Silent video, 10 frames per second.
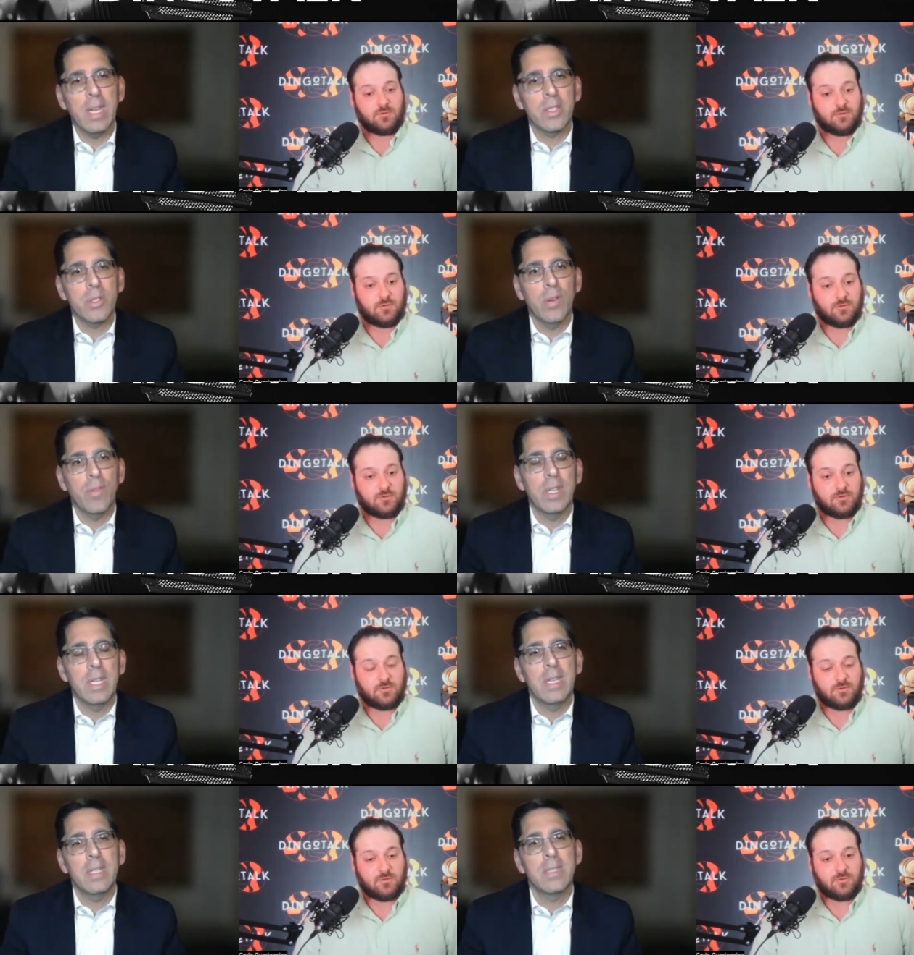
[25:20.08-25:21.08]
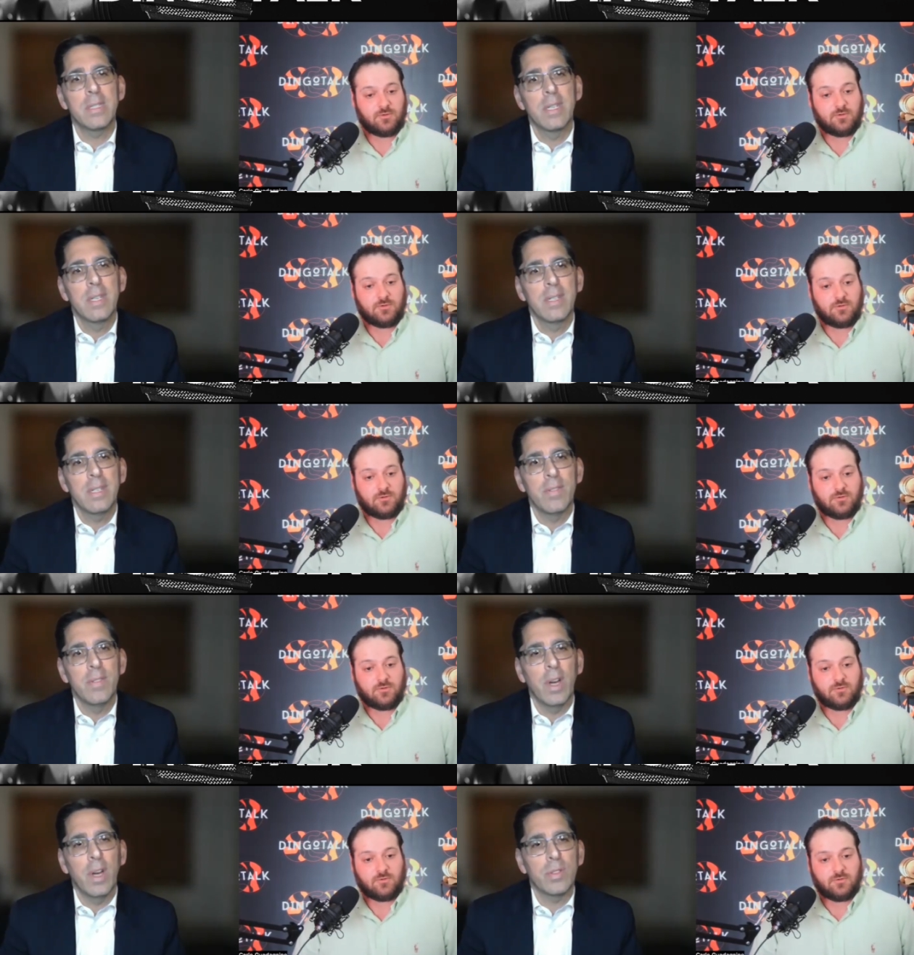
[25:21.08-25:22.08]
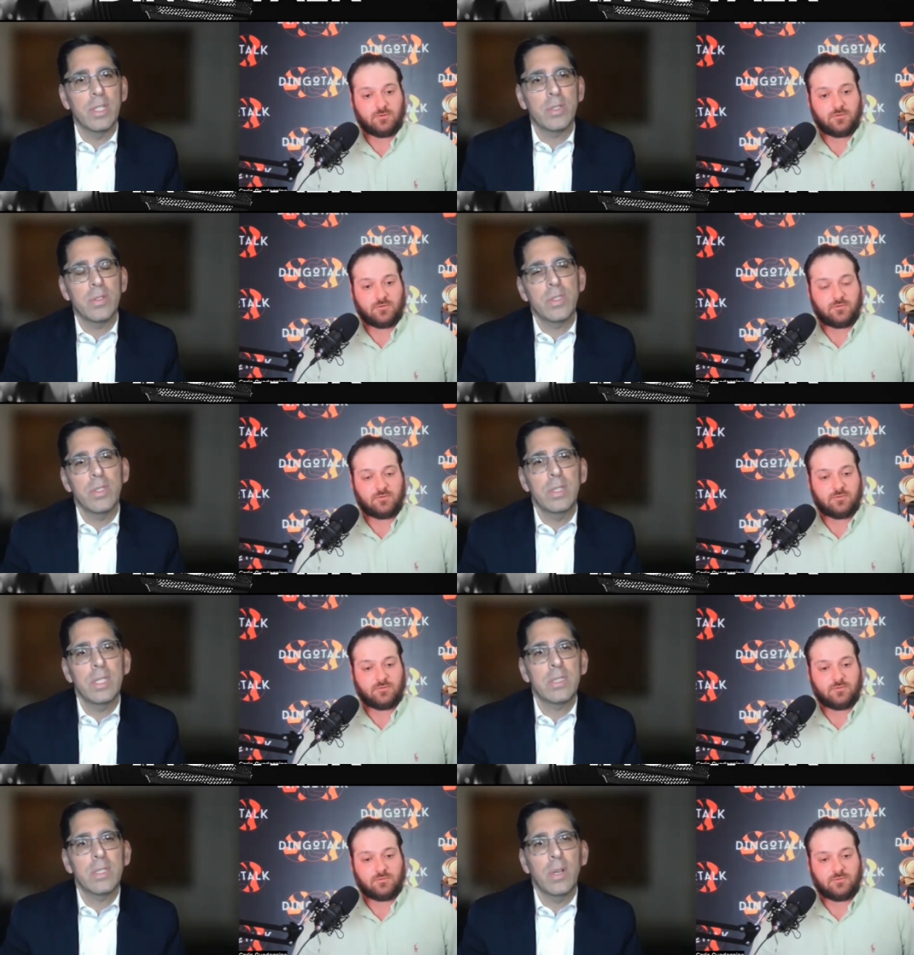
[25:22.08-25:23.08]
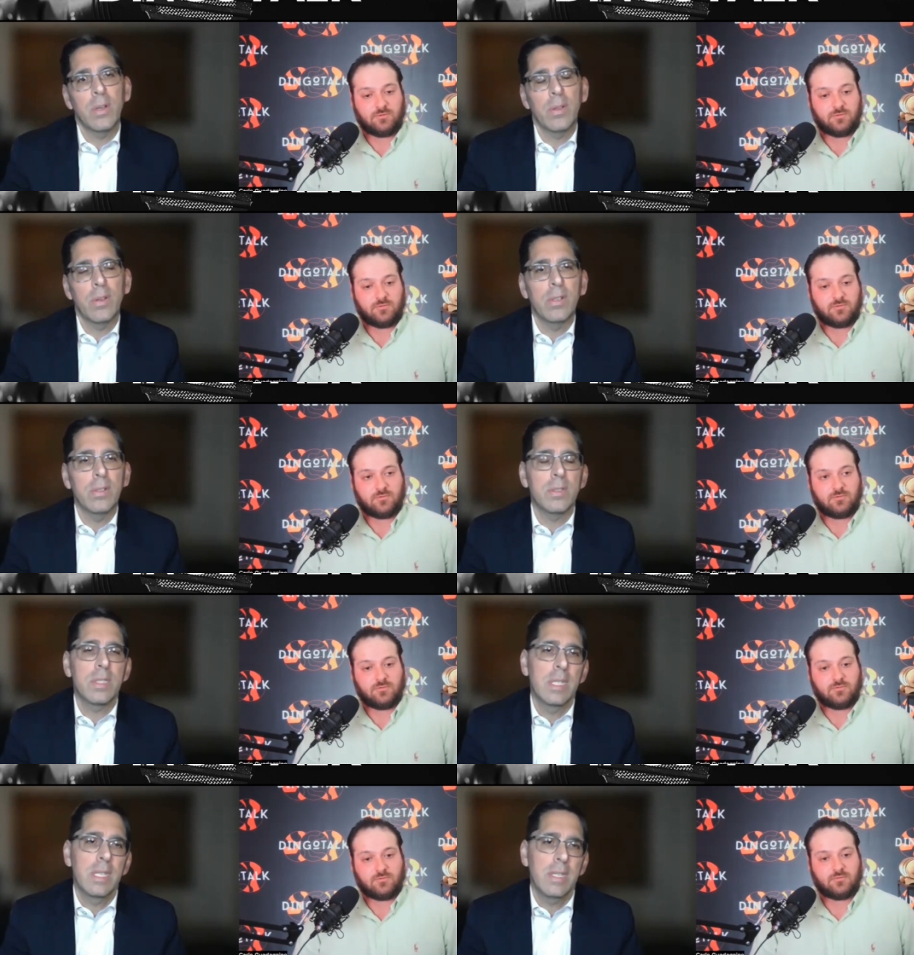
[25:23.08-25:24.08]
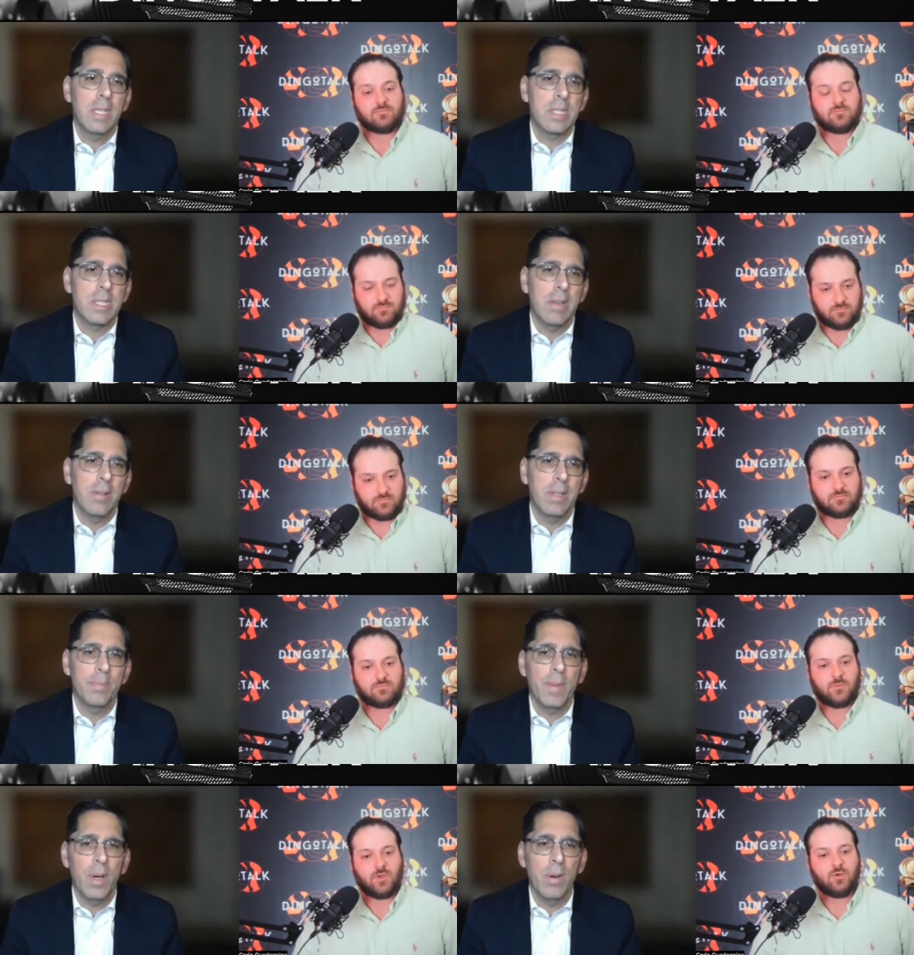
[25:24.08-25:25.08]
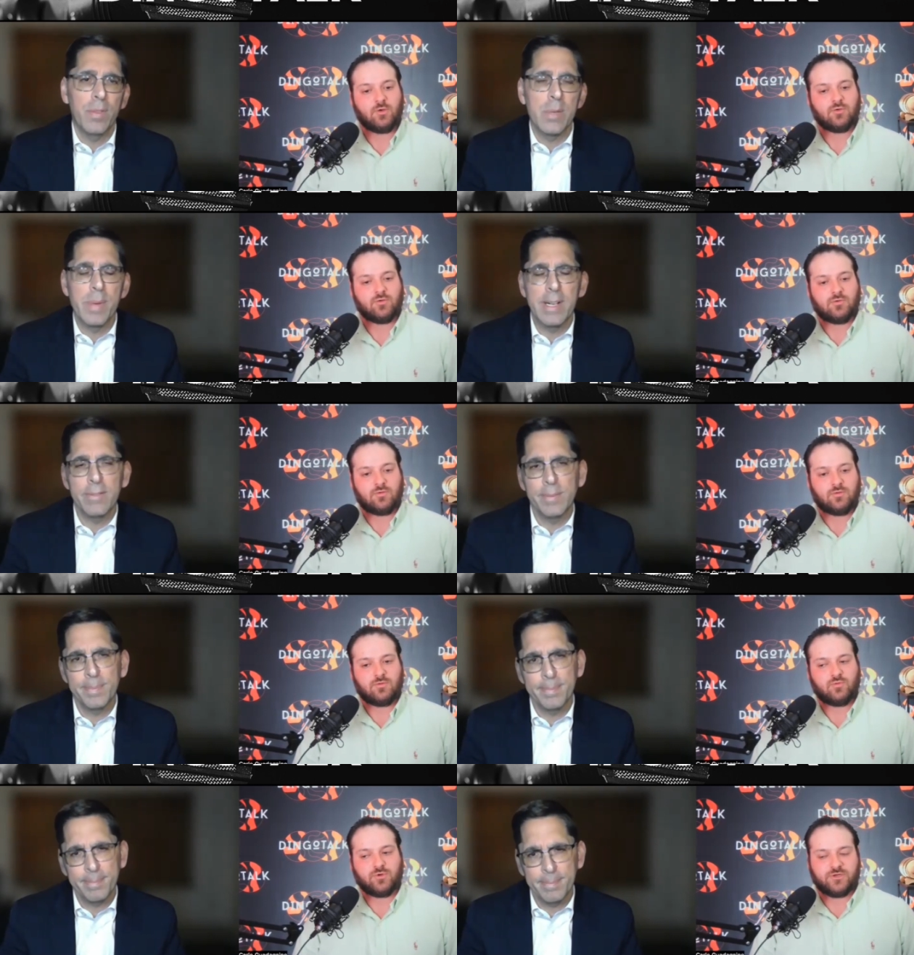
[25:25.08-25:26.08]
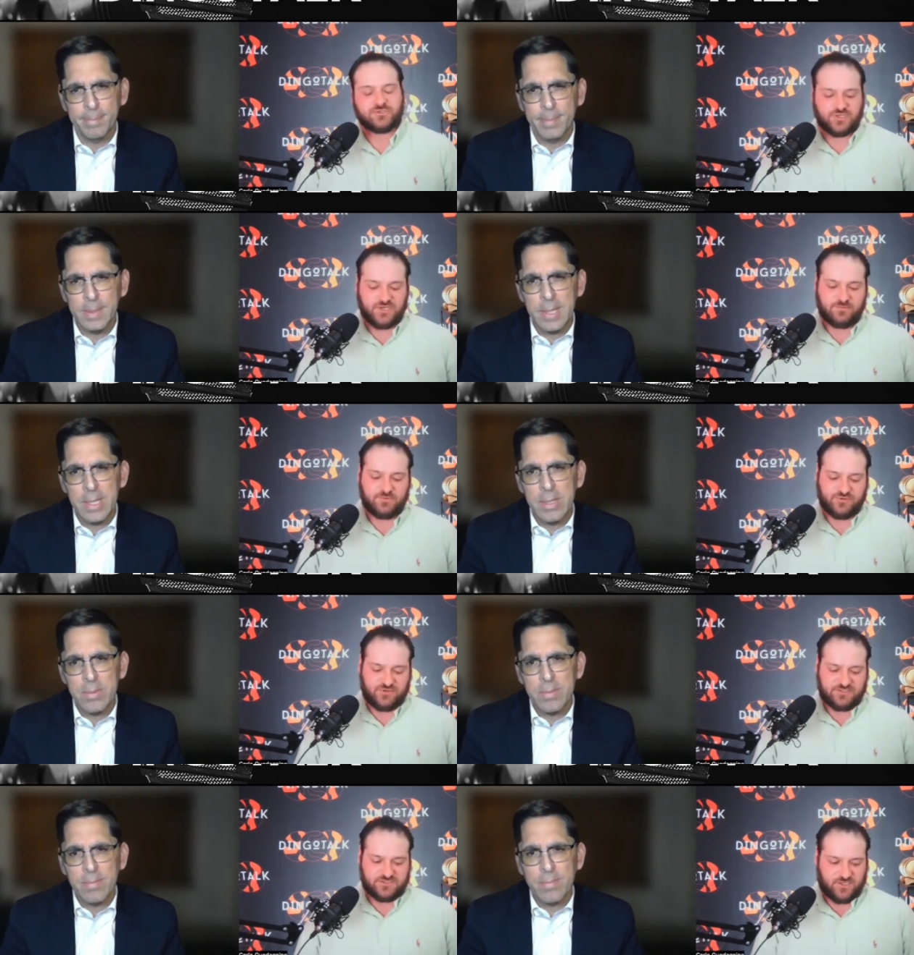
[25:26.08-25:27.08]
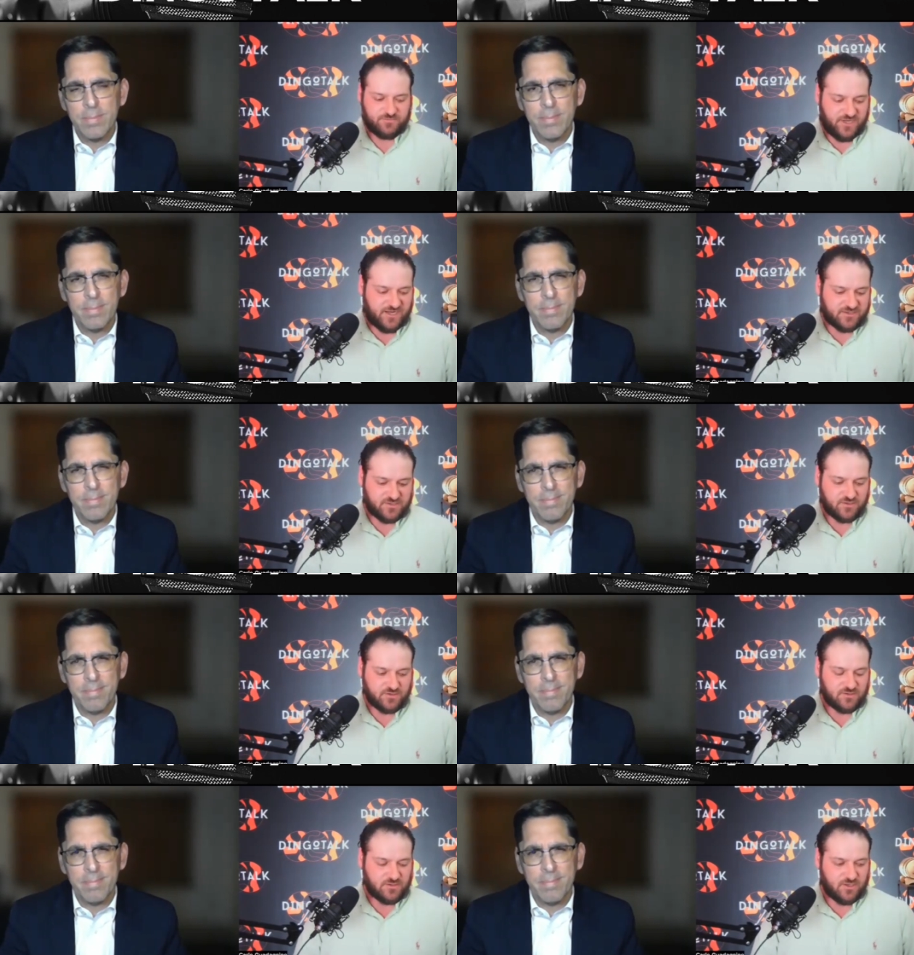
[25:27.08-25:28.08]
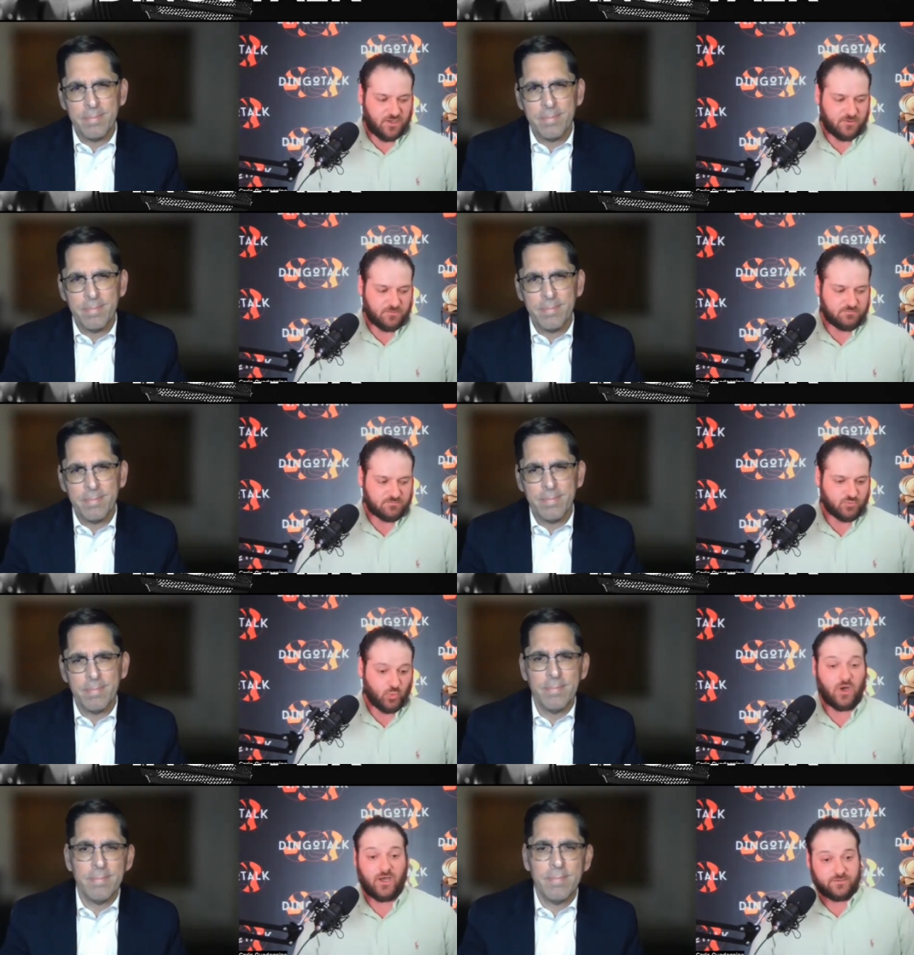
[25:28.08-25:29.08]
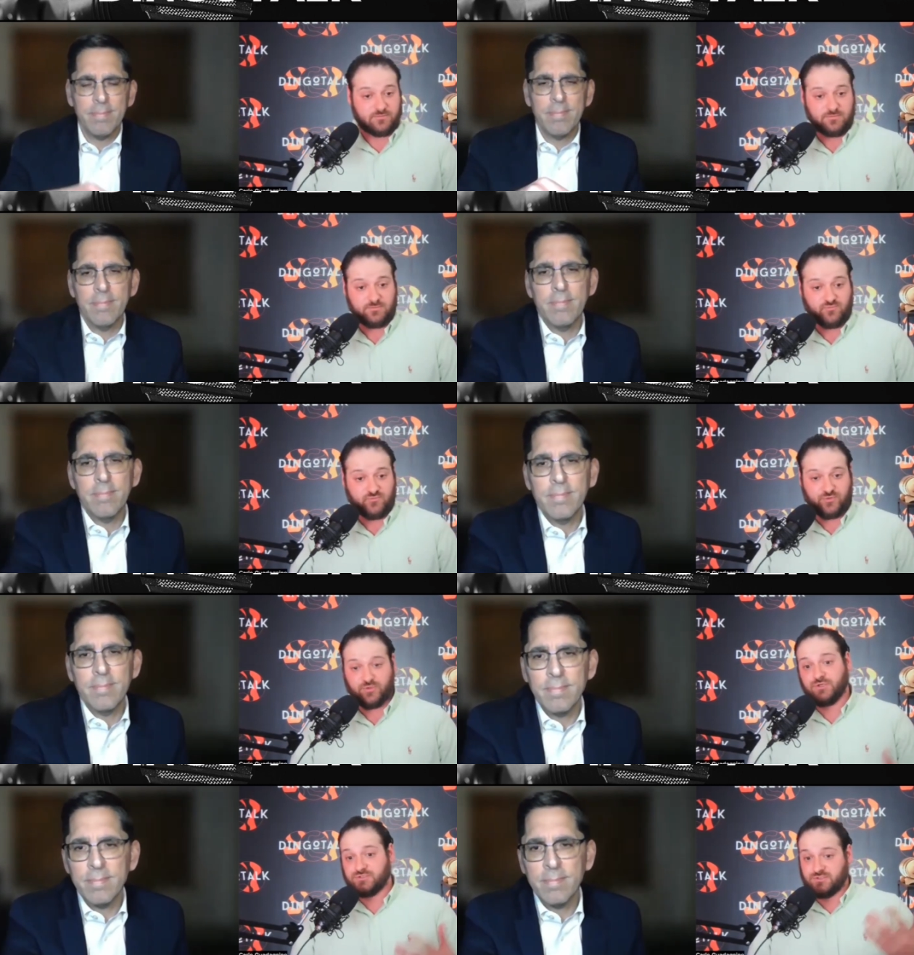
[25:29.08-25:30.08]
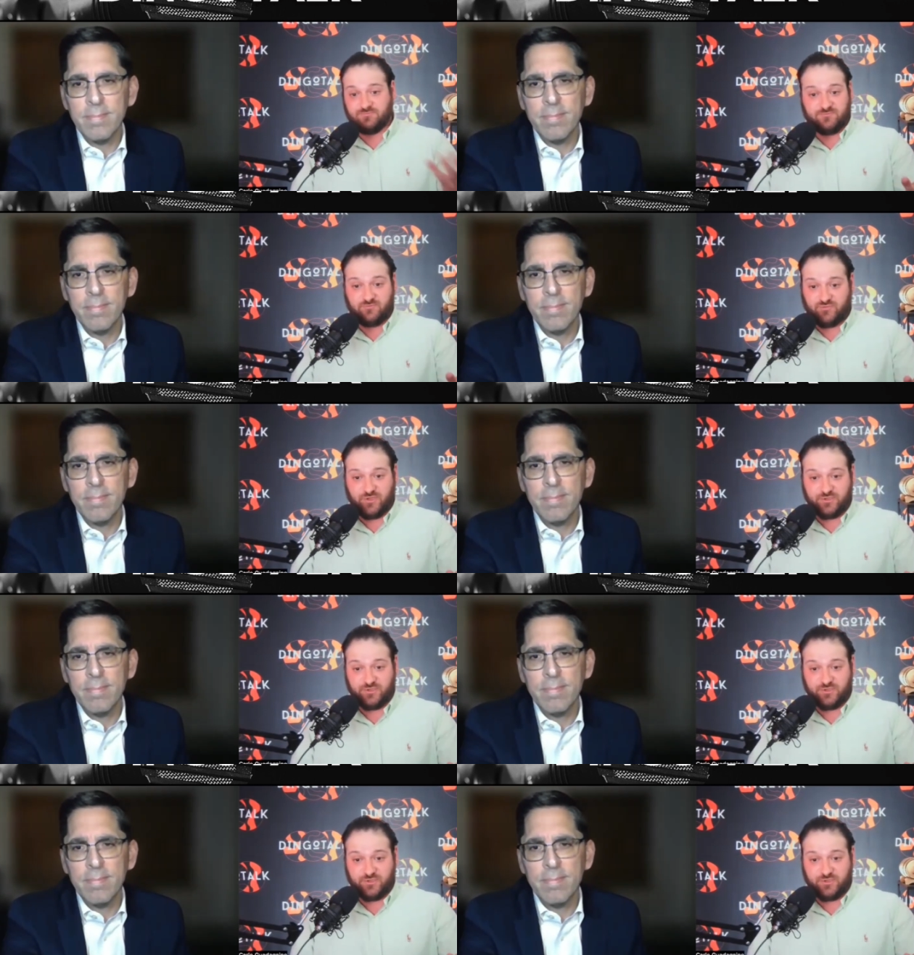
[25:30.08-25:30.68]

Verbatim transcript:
Speaker 1: can't serve the needs of non-traditional students, adult learners, et cetera, all of the above.
Speaker 2: Well, there's a couple of things to unpack there. Um, one, for those the for